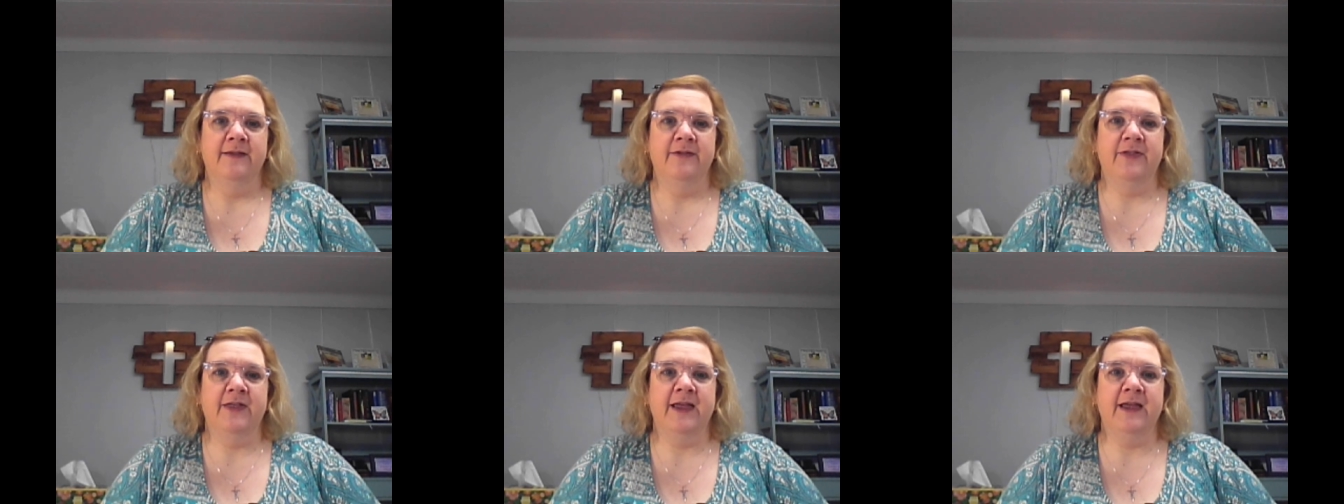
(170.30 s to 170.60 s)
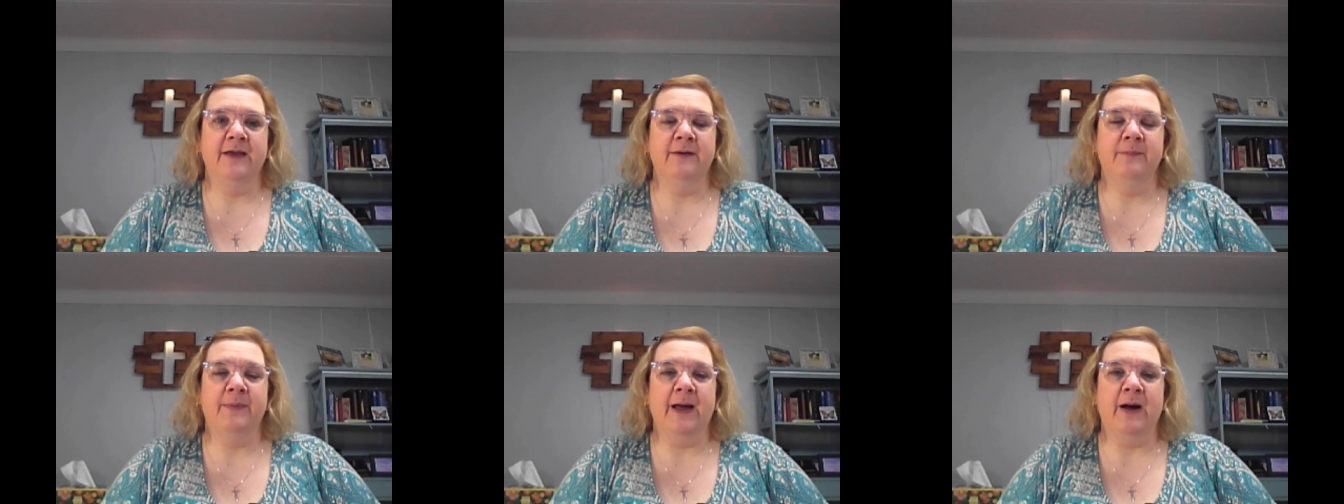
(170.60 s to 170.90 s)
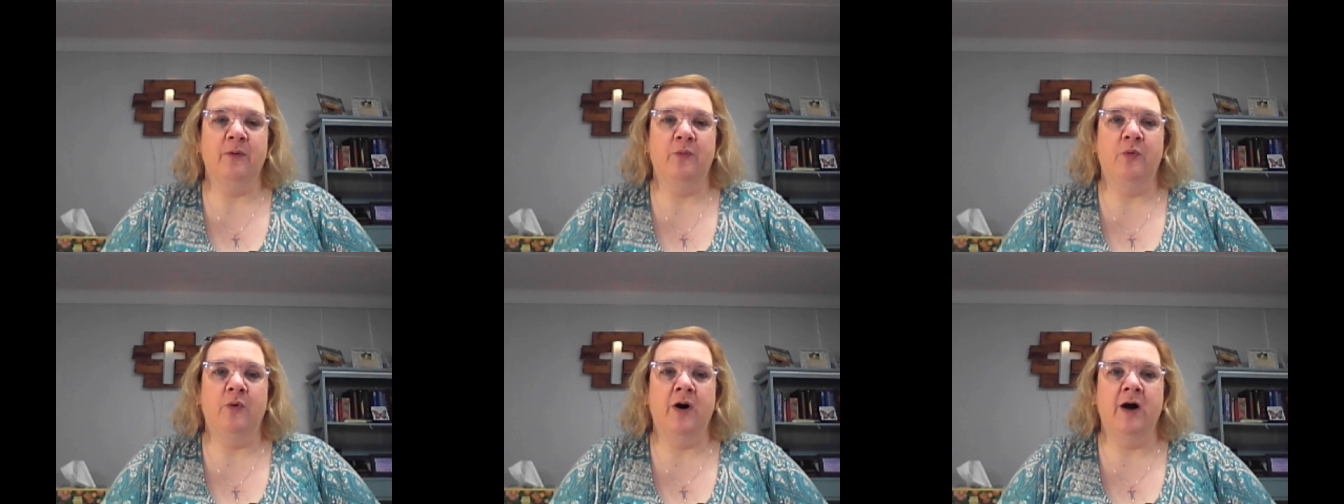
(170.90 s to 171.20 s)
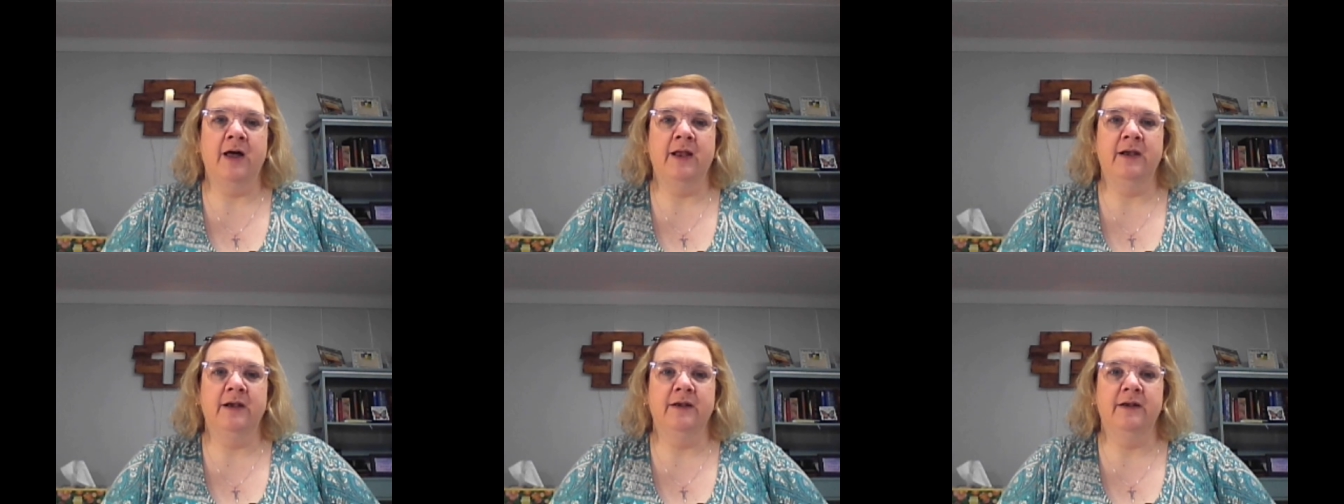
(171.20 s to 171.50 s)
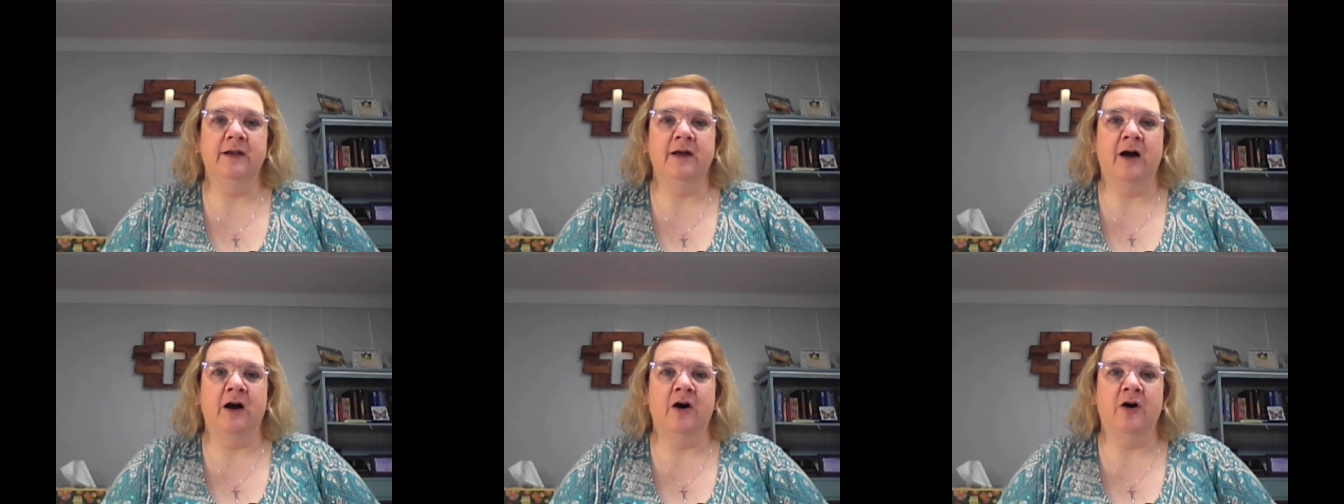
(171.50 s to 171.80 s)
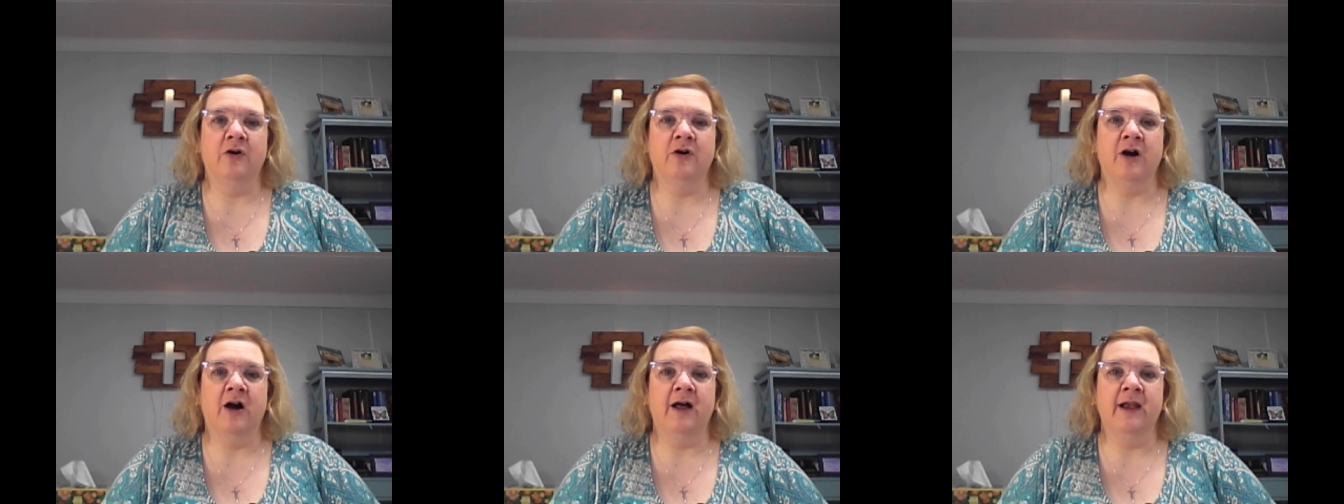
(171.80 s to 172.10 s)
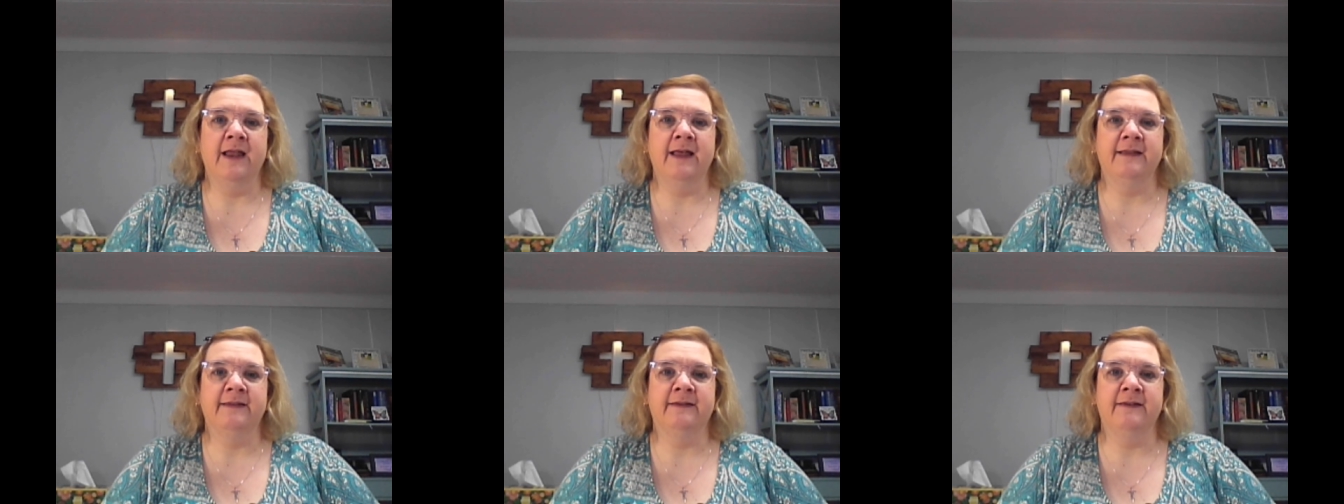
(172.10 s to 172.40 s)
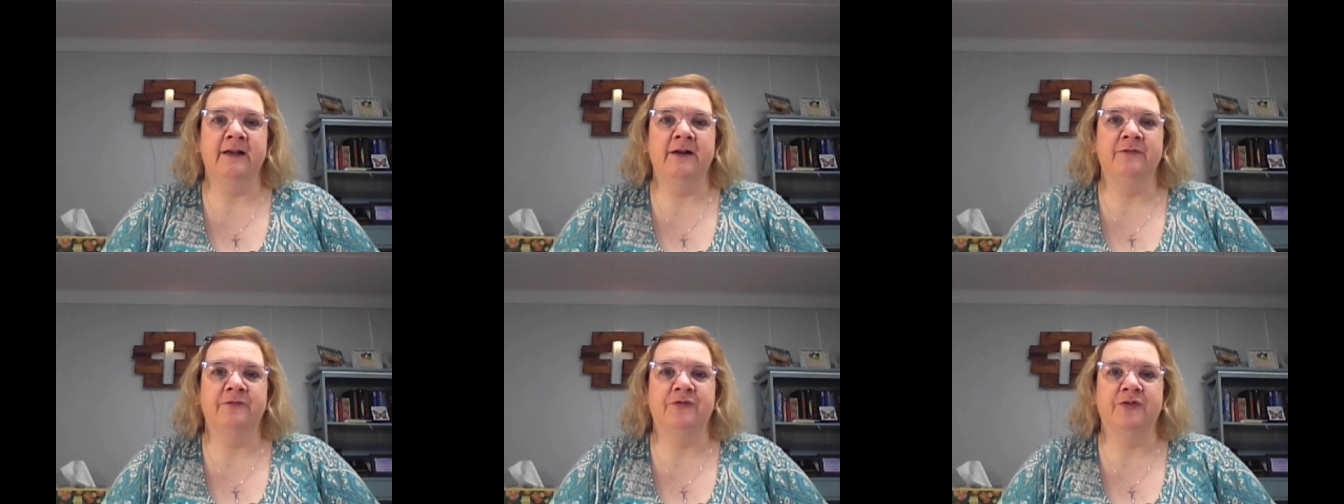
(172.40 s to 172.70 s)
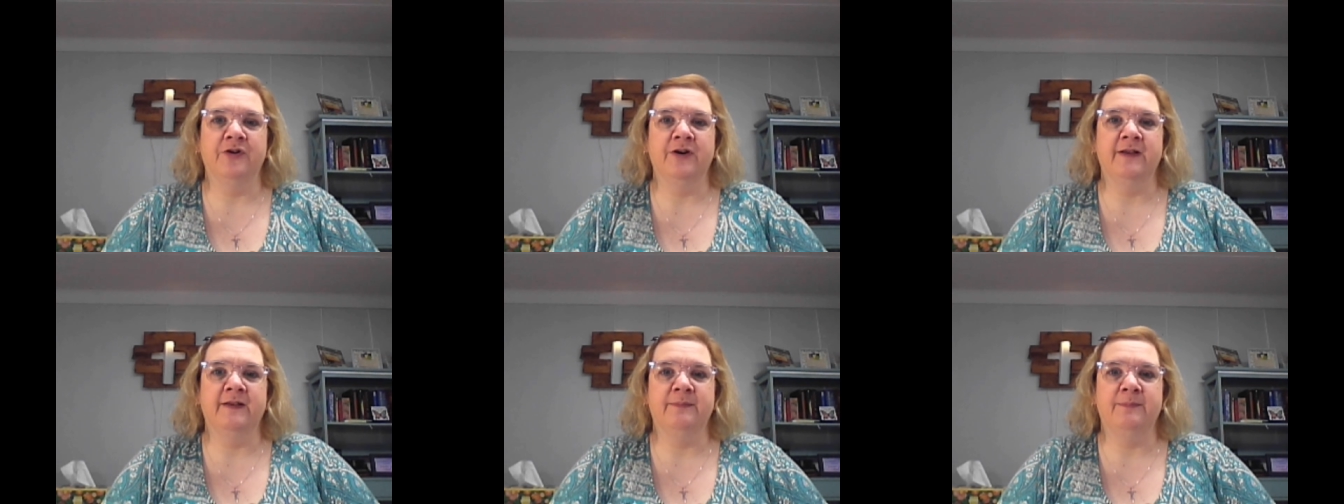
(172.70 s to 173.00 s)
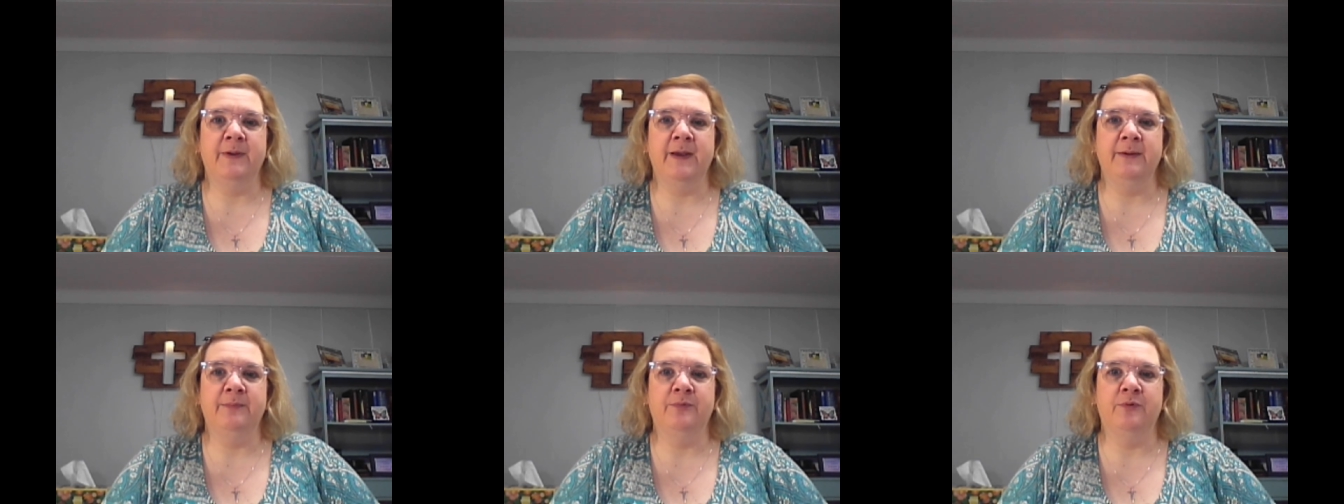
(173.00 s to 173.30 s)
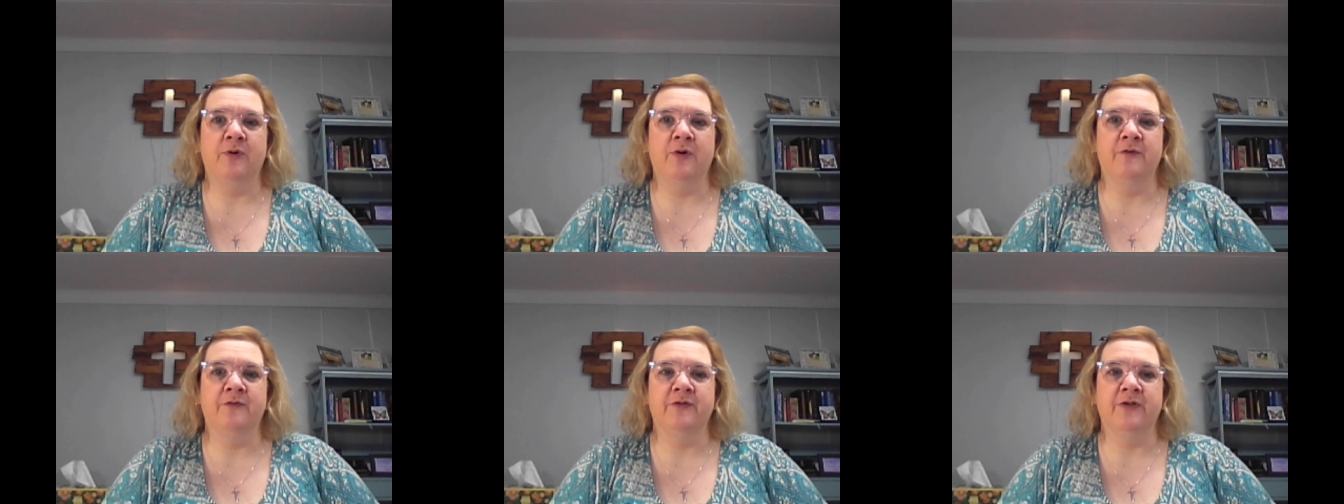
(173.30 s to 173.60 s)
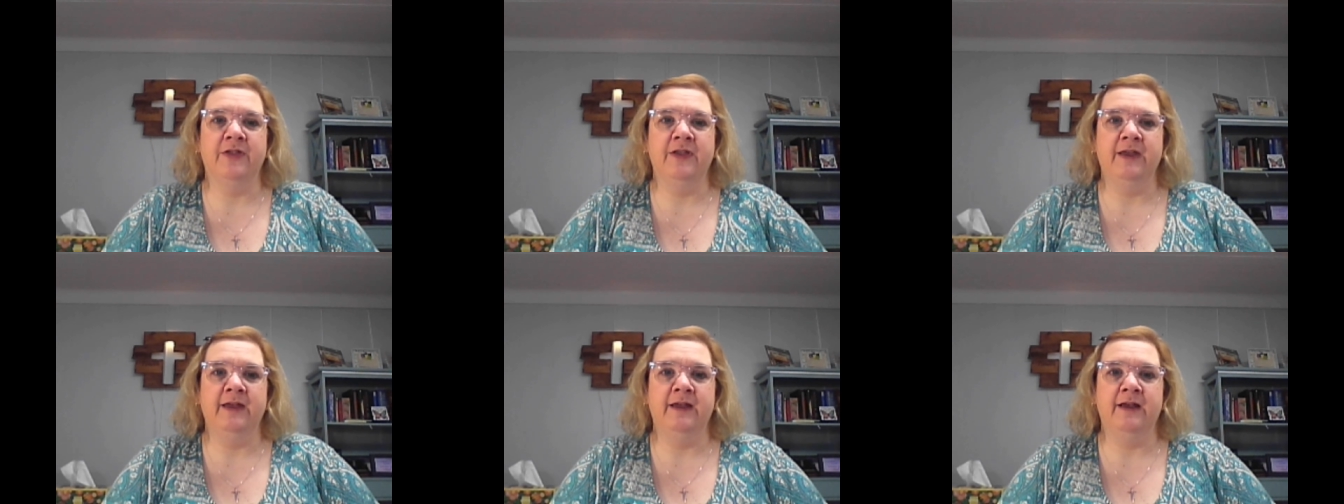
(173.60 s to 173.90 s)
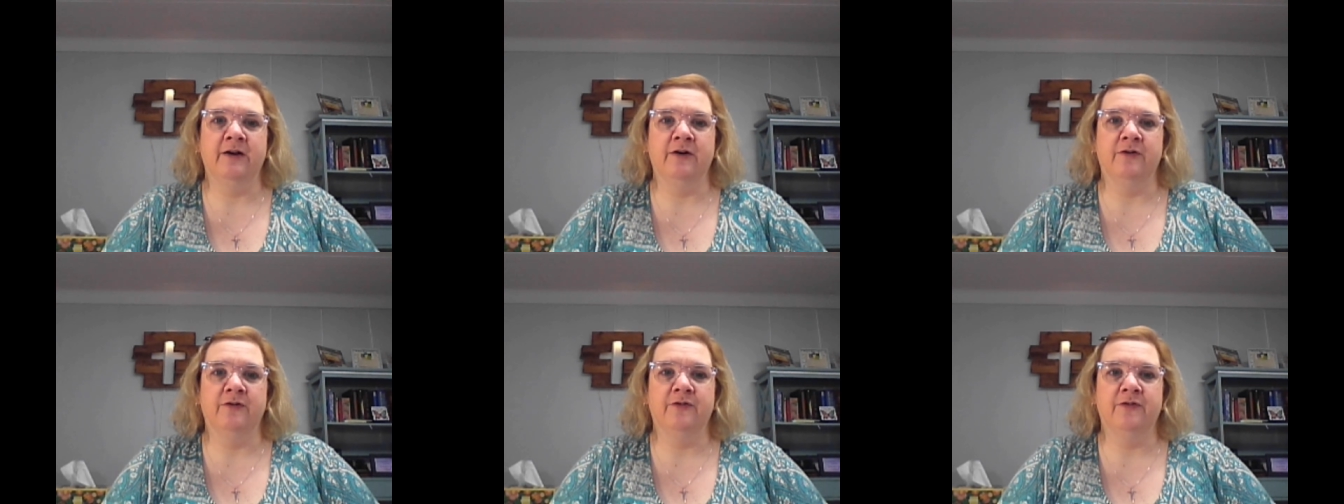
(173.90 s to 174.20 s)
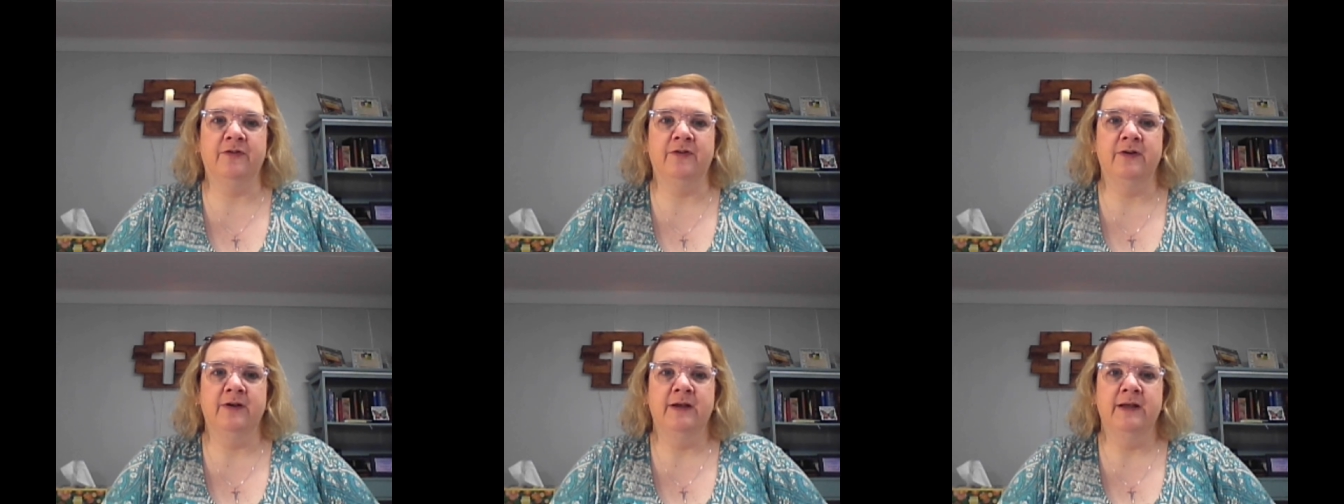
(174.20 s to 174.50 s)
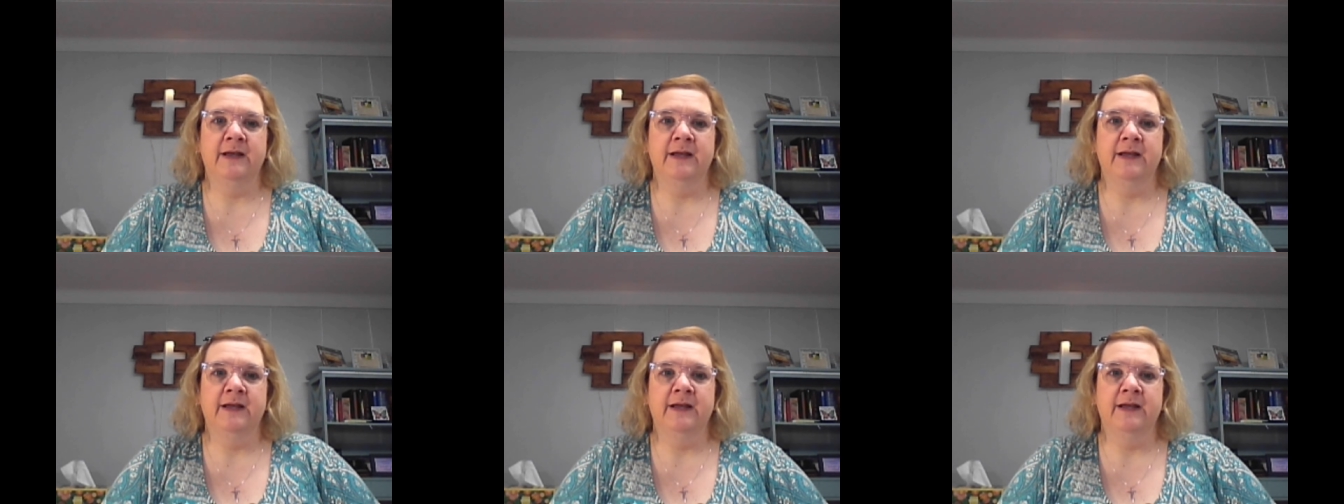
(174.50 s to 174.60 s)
Think about what all God has done for His people over the years.